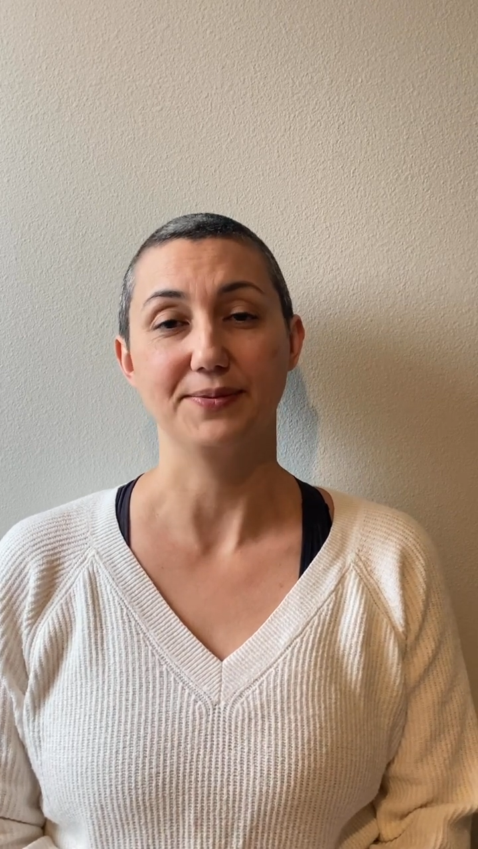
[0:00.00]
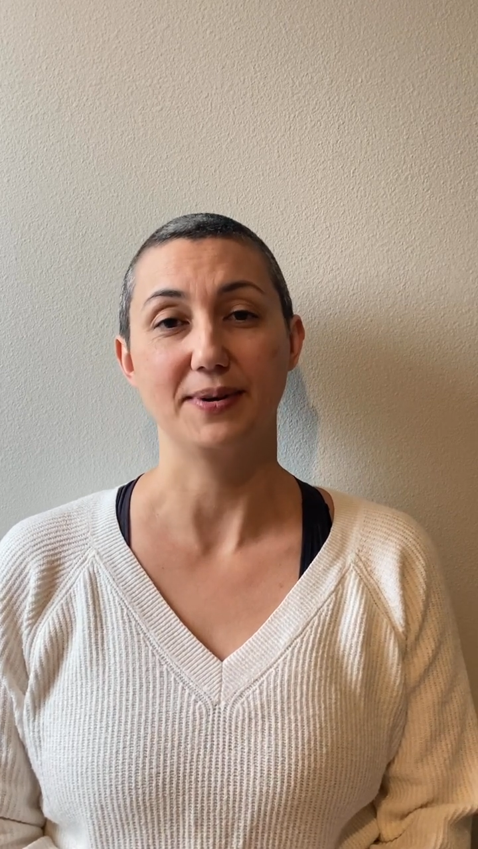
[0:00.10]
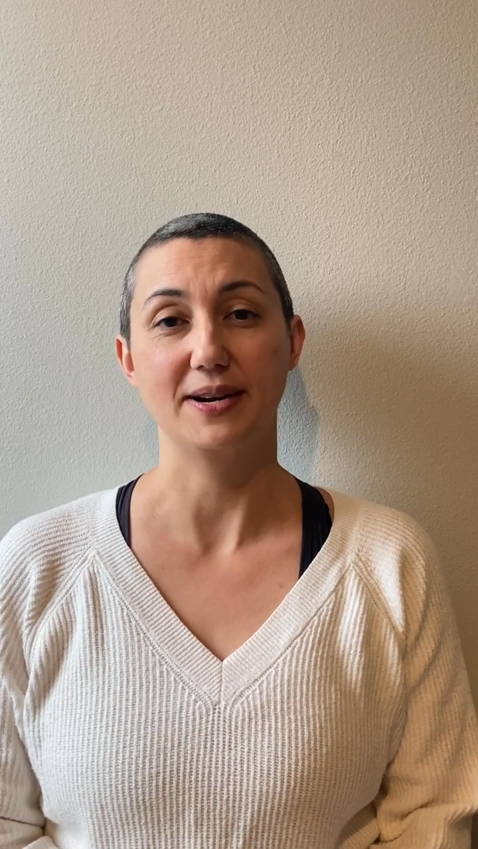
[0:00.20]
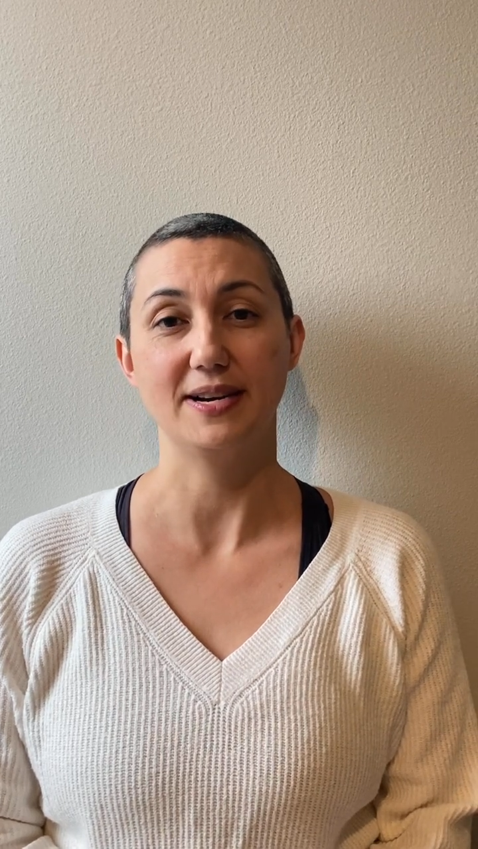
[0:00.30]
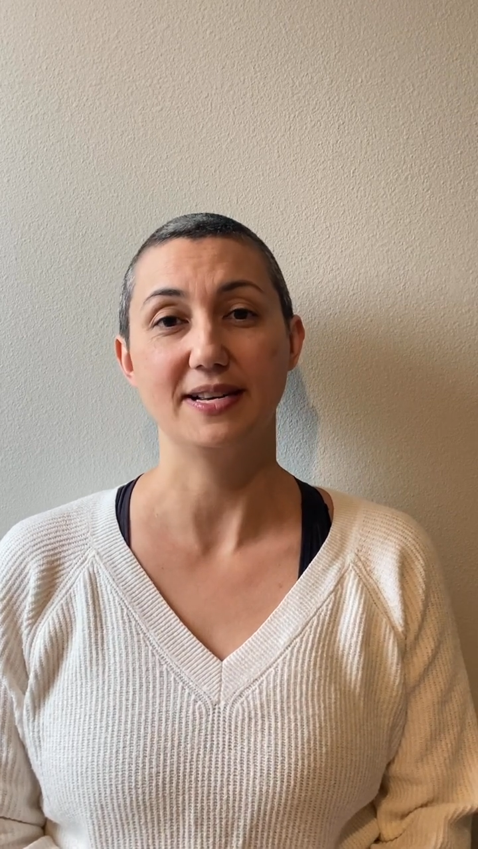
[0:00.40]

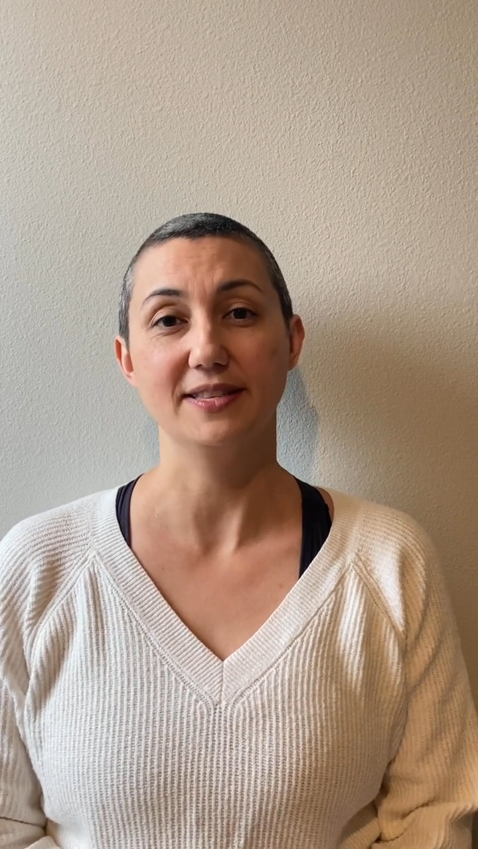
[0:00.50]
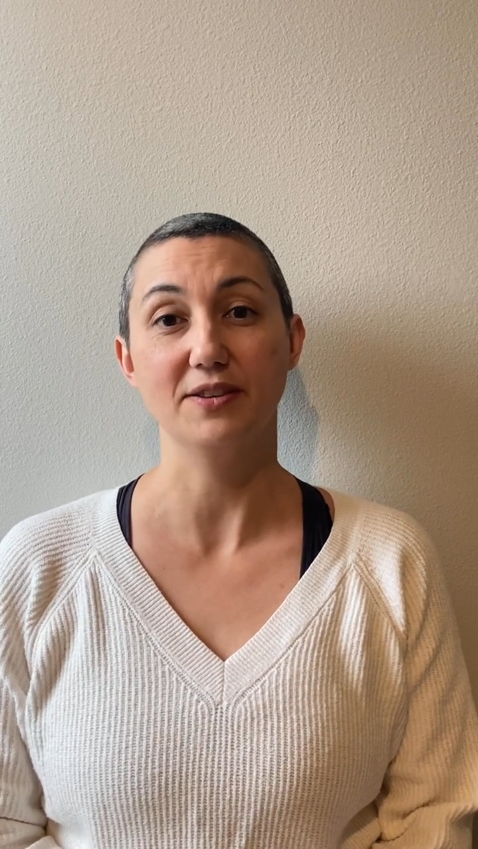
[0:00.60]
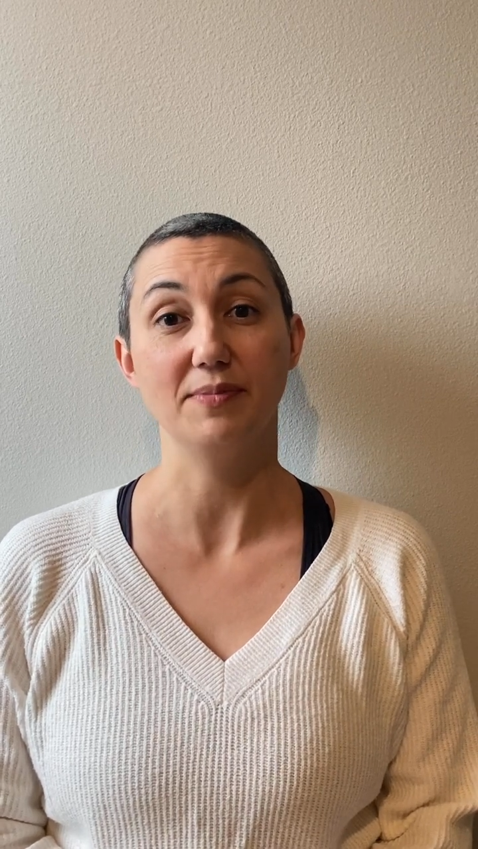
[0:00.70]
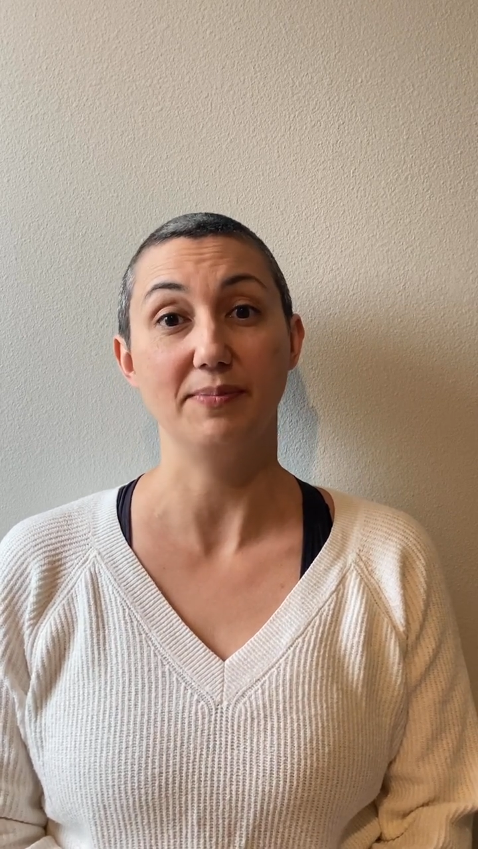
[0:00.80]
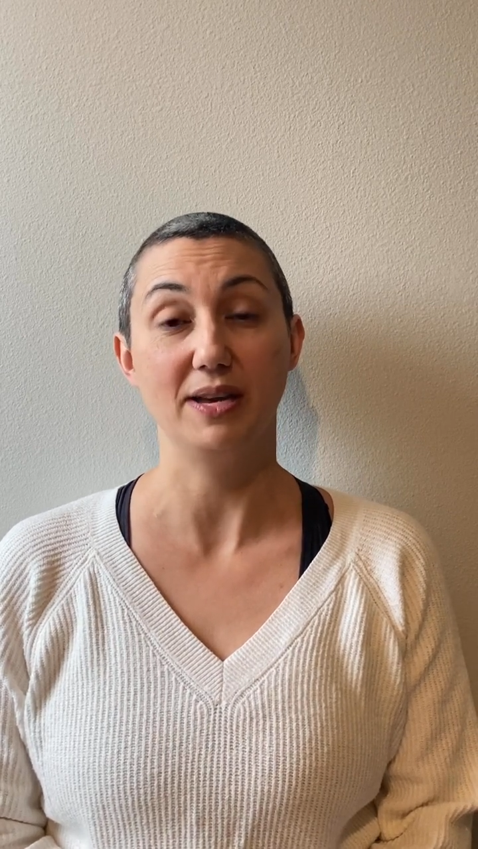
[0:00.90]
where is
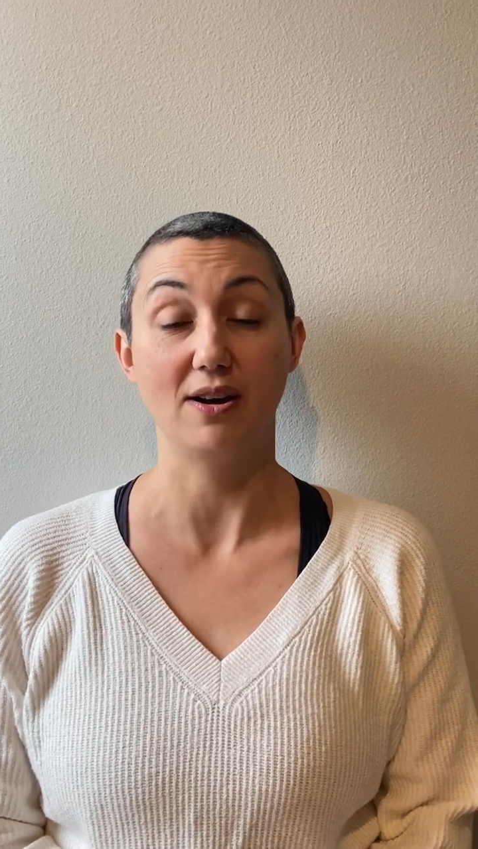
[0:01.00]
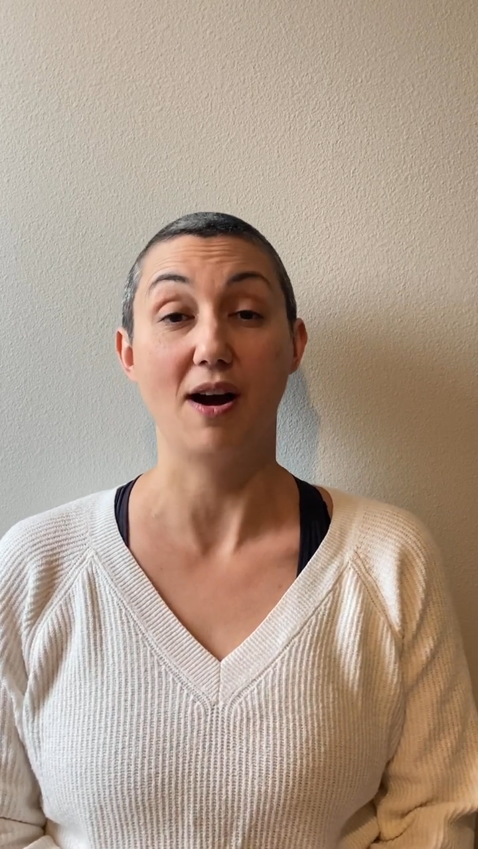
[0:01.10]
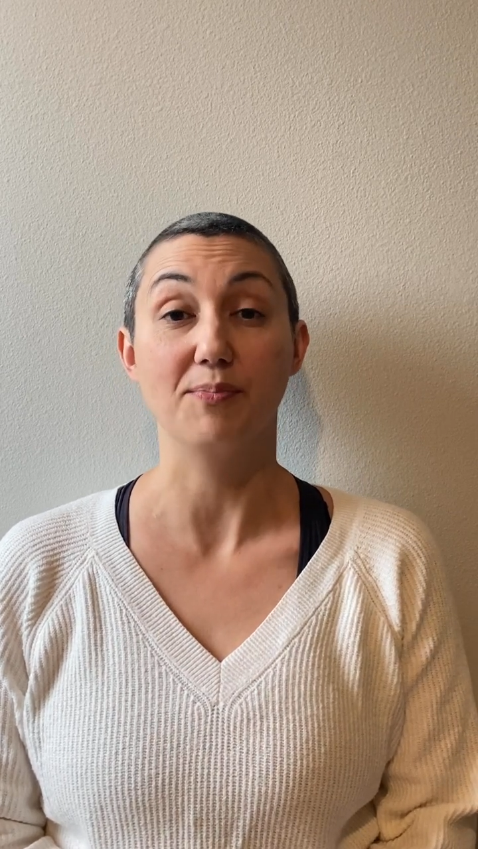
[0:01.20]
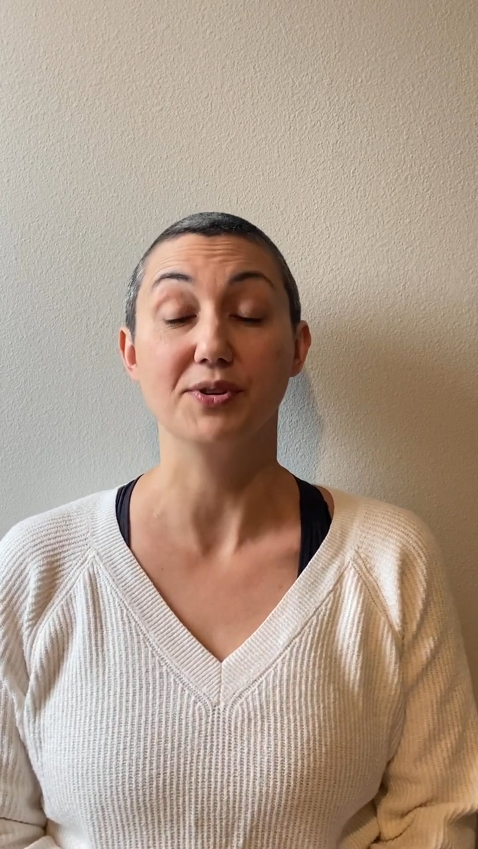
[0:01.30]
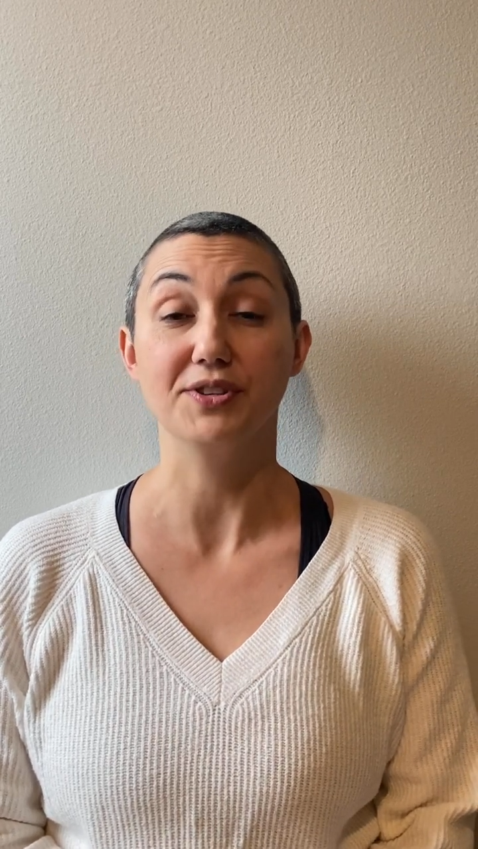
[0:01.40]
there maybe an
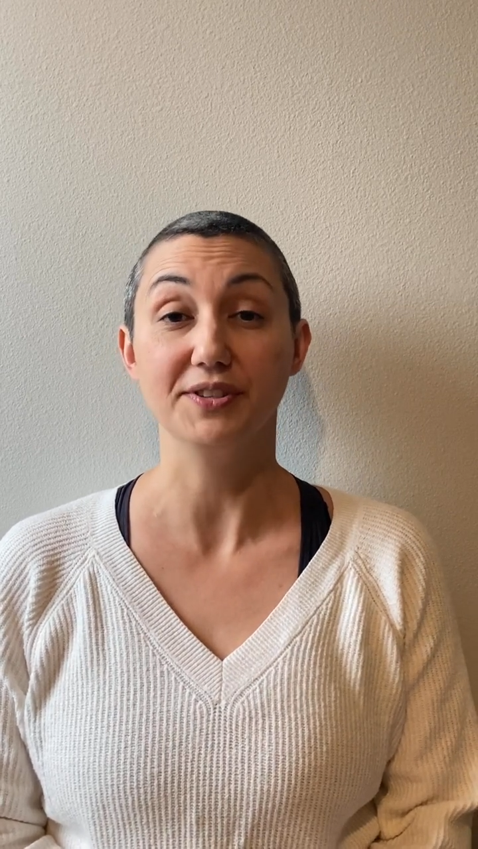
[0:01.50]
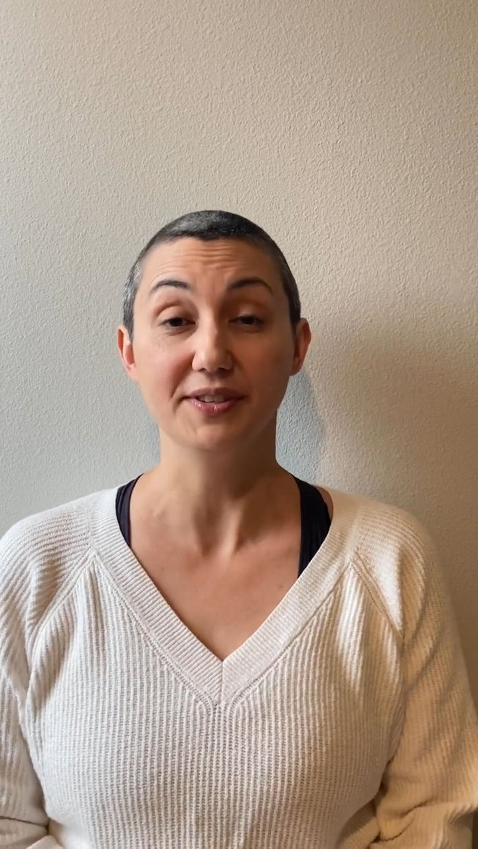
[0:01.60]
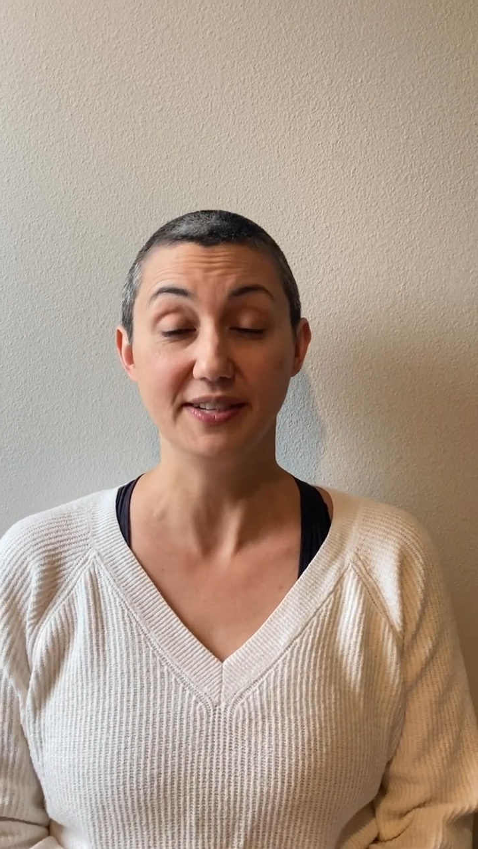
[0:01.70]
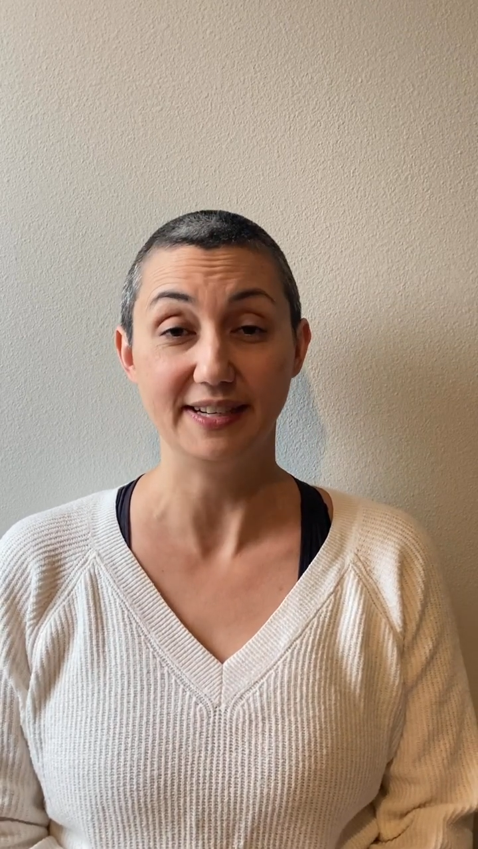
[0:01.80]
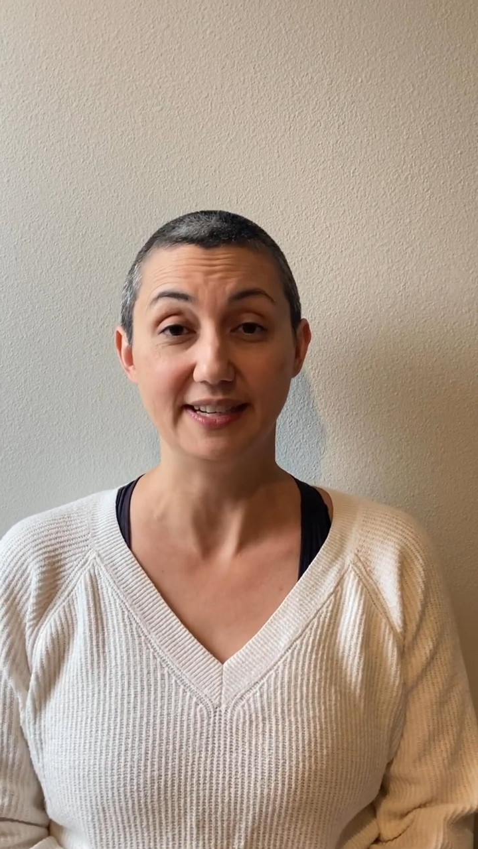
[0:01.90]

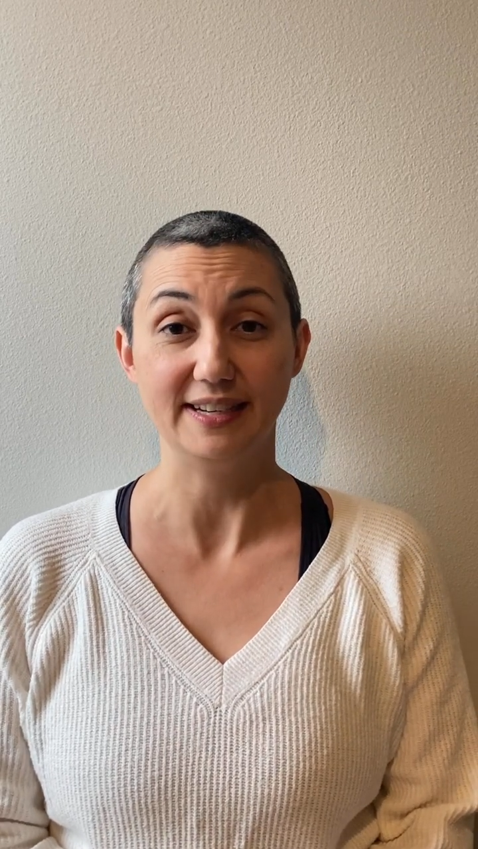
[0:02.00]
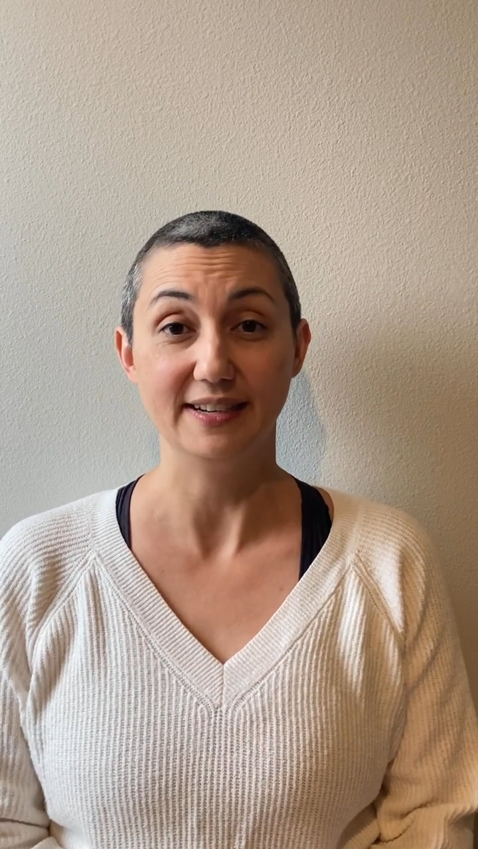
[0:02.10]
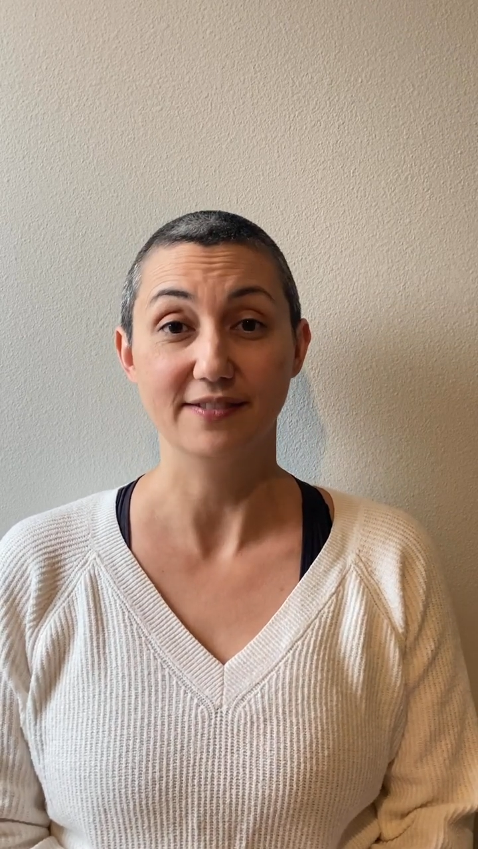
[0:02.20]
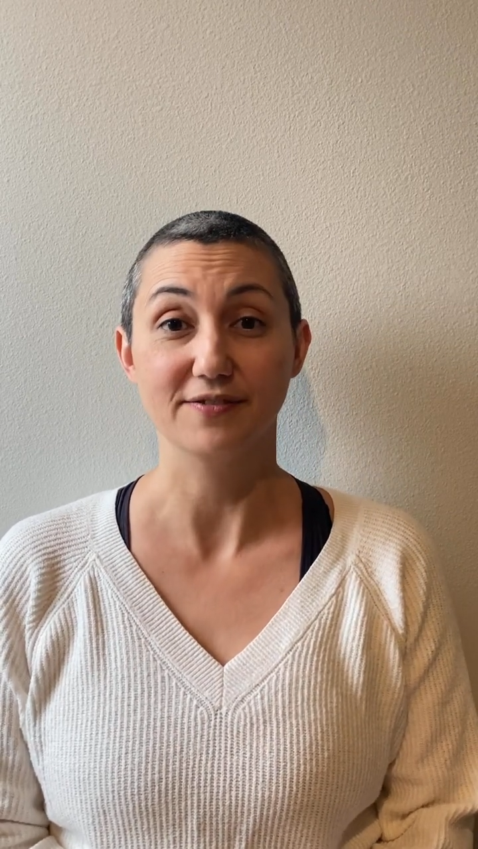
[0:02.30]
opportunity